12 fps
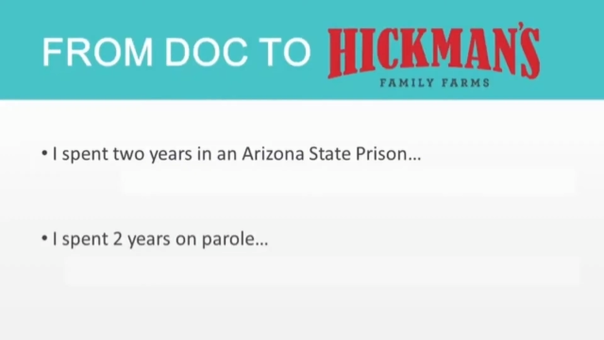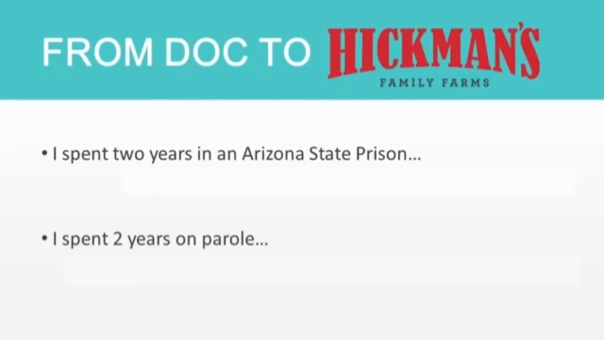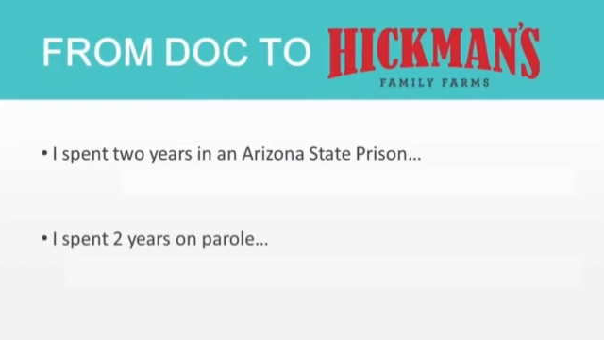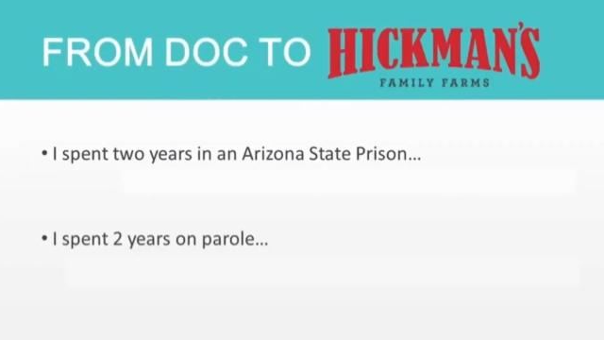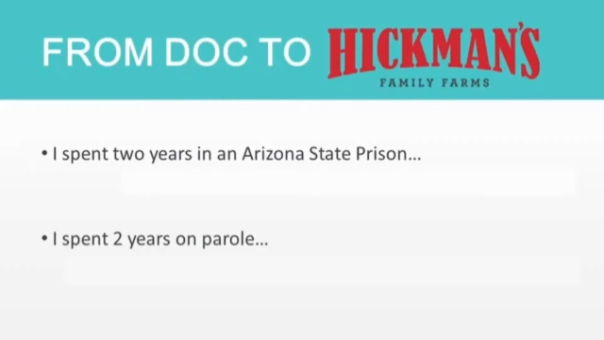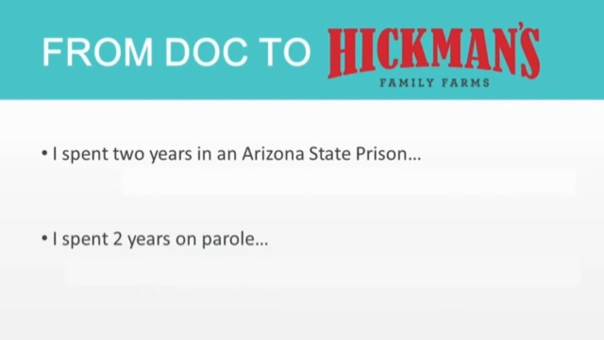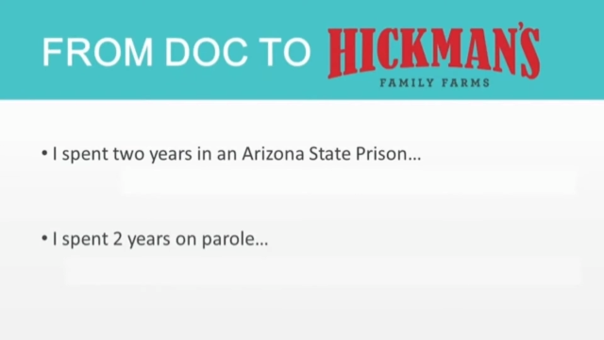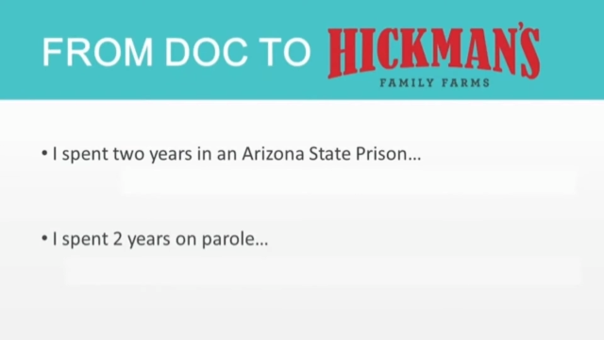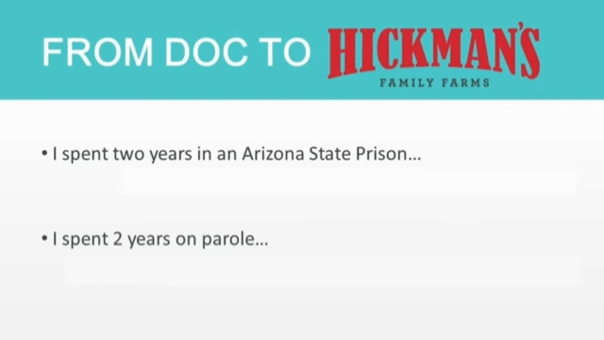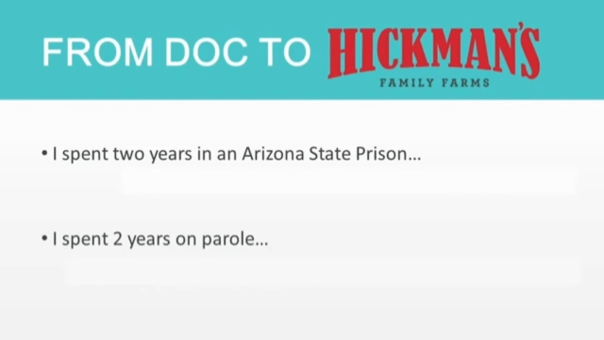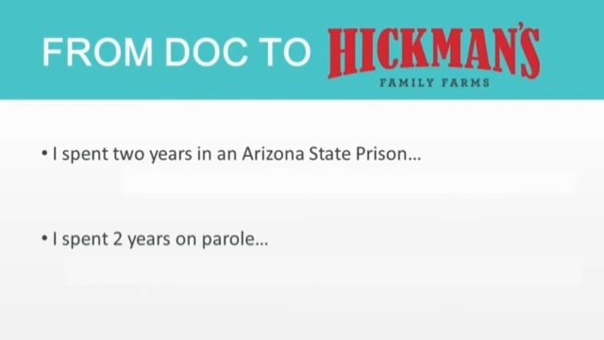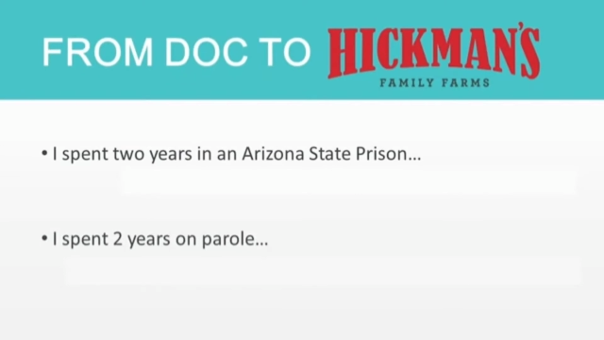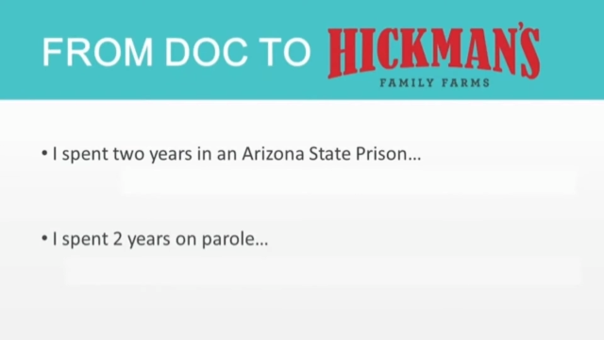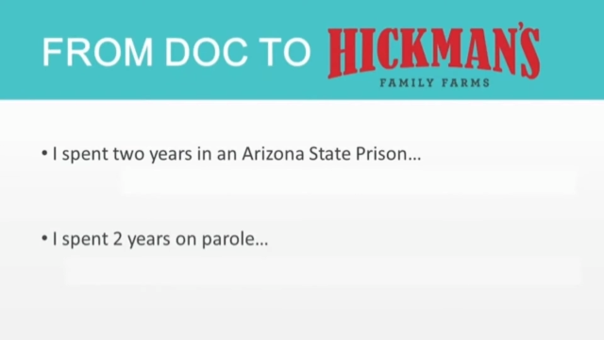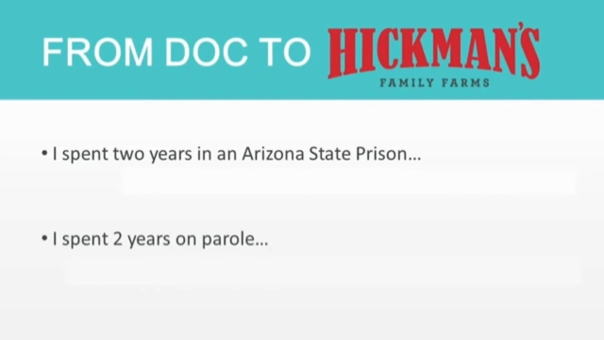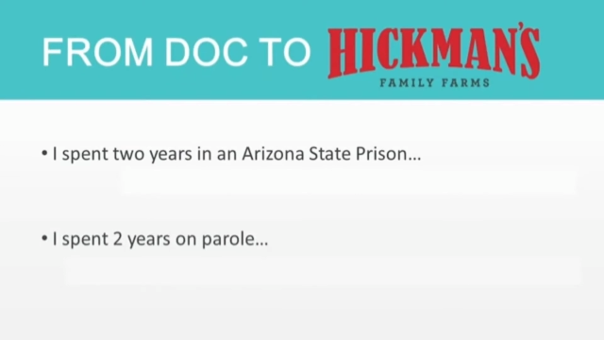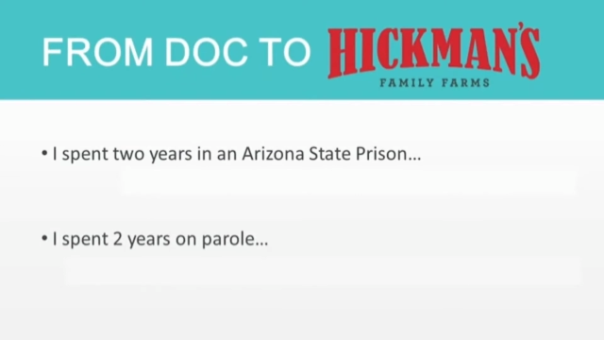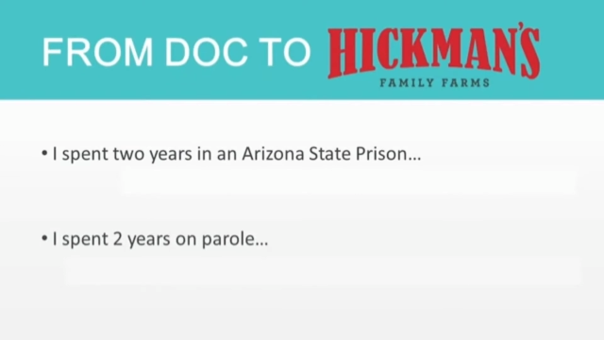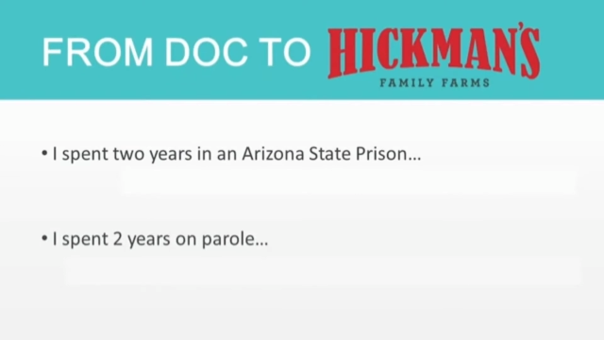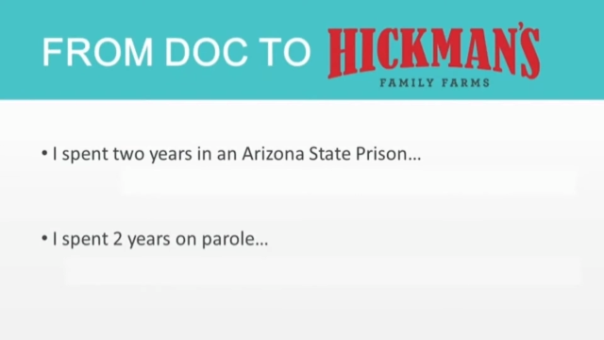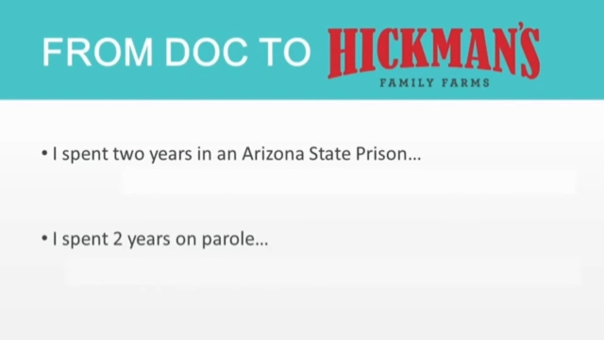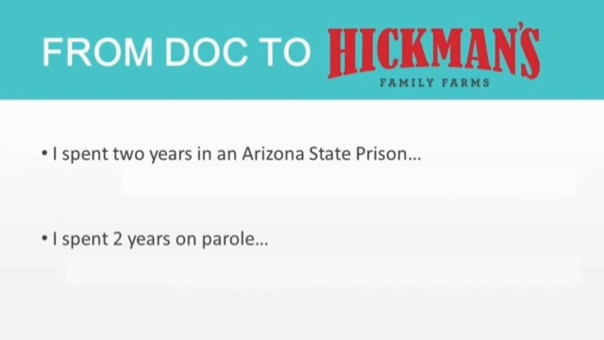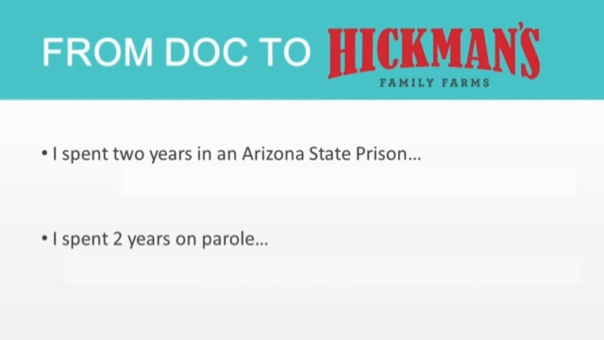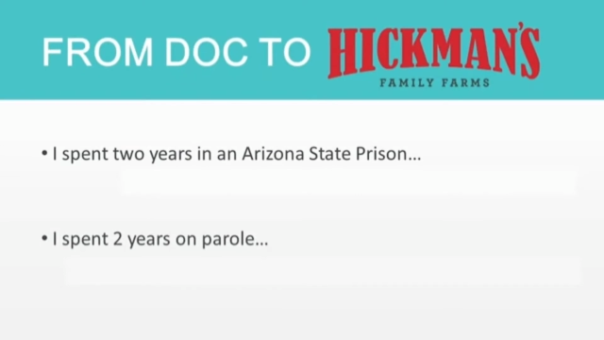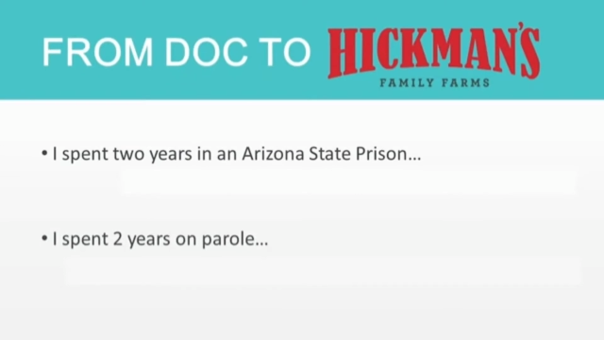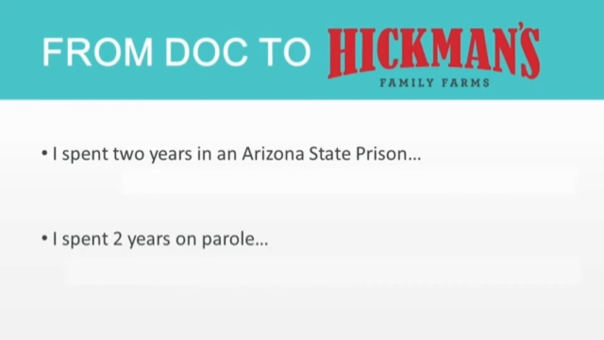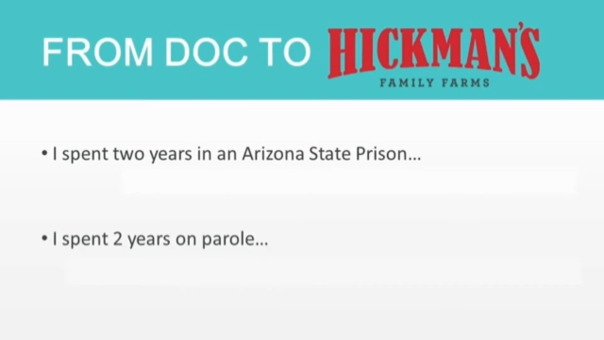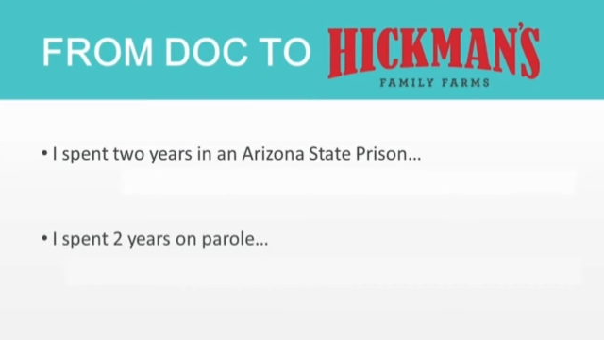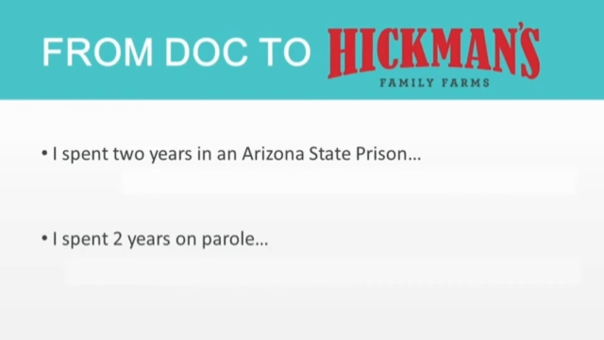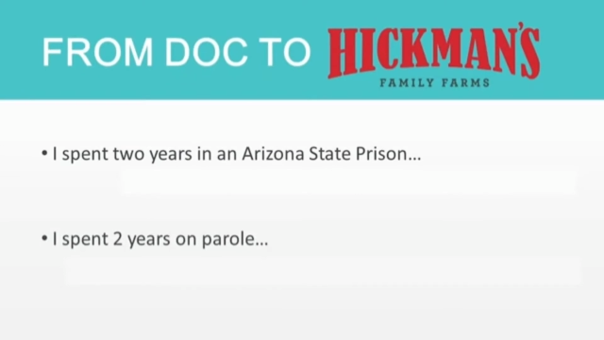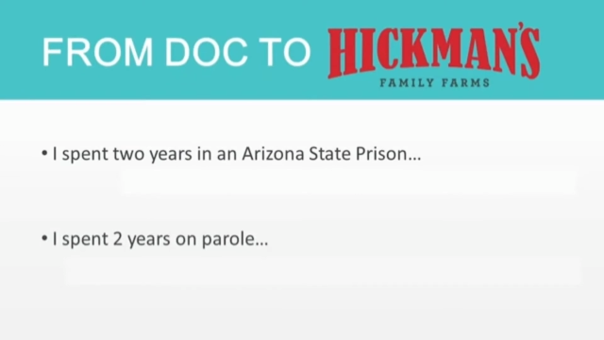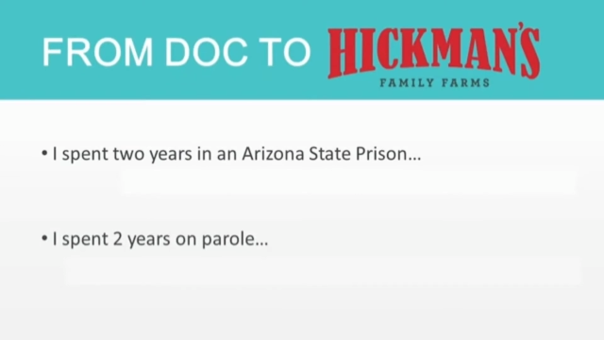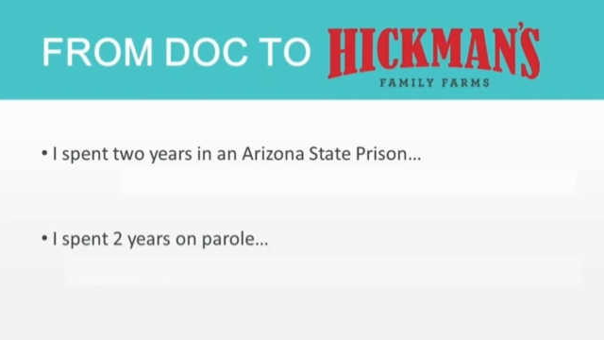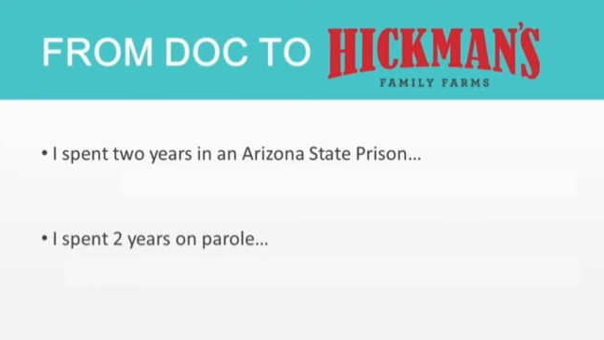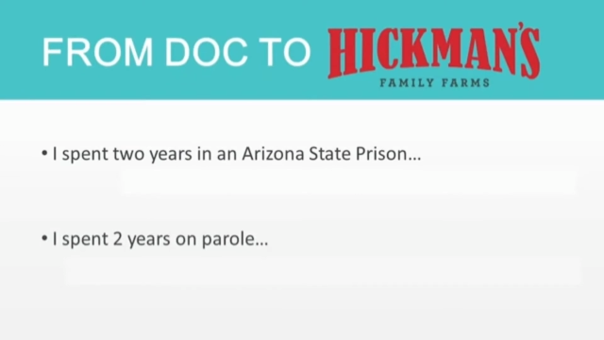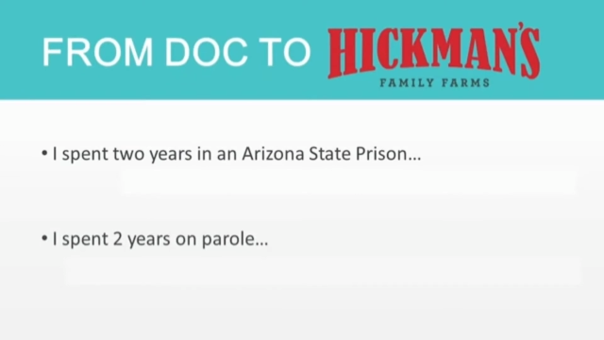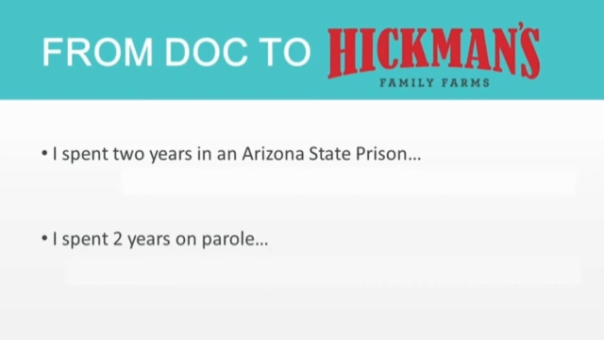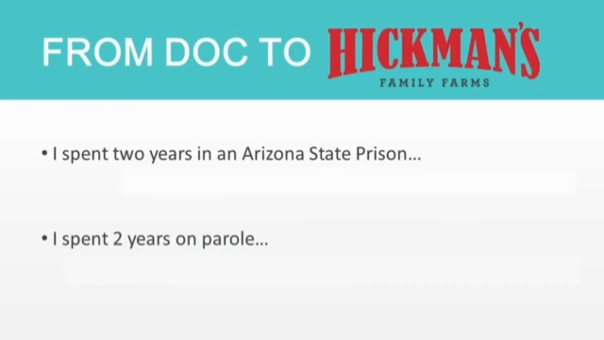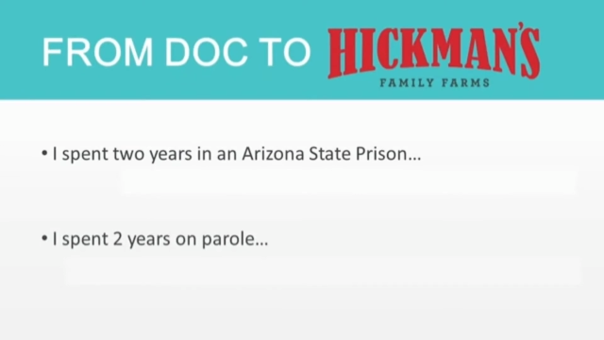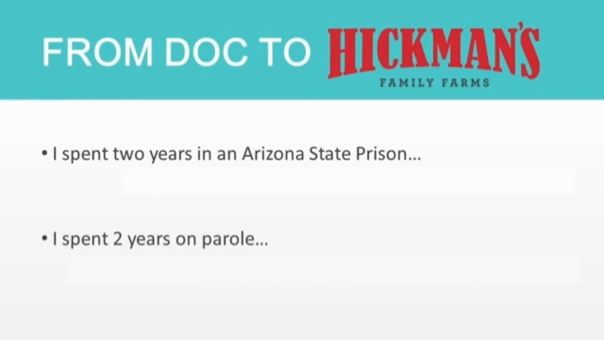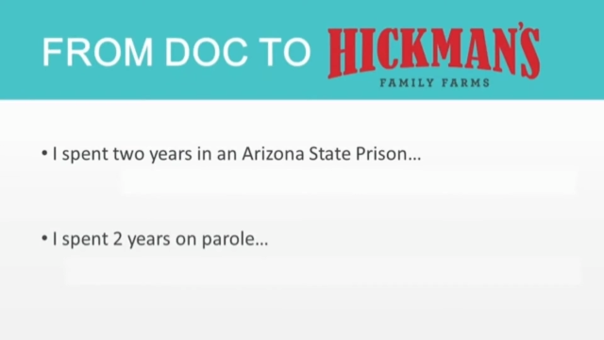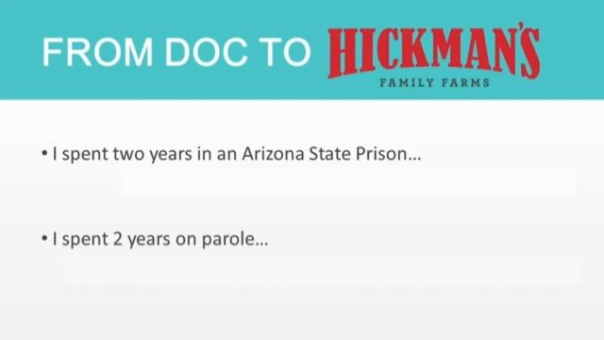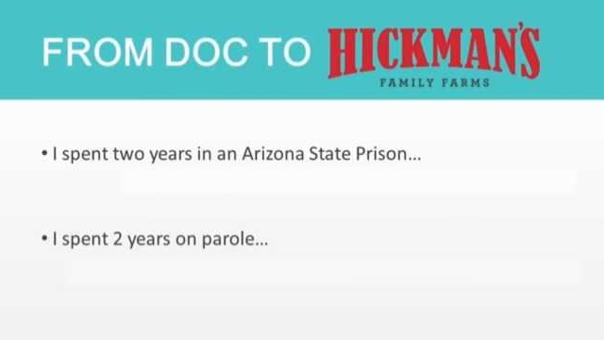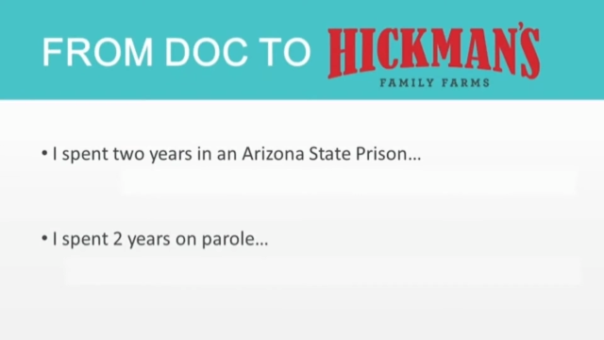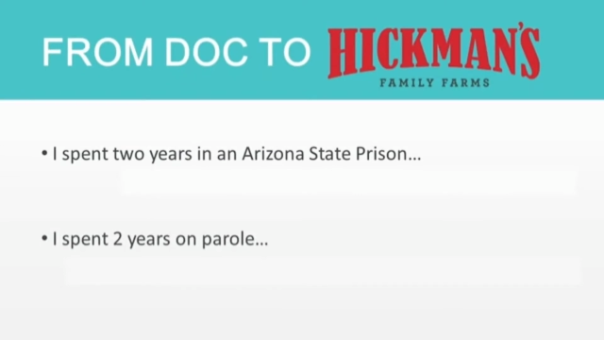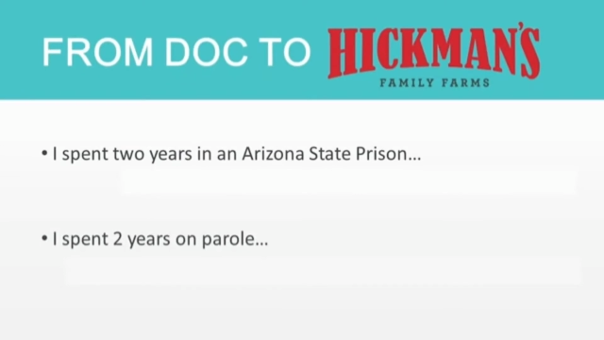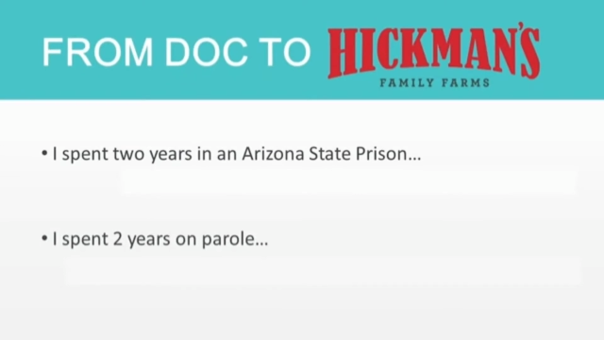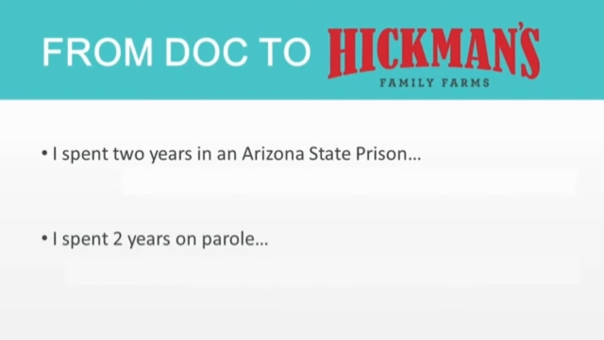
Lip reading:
No face is visible, so there are no lips to read.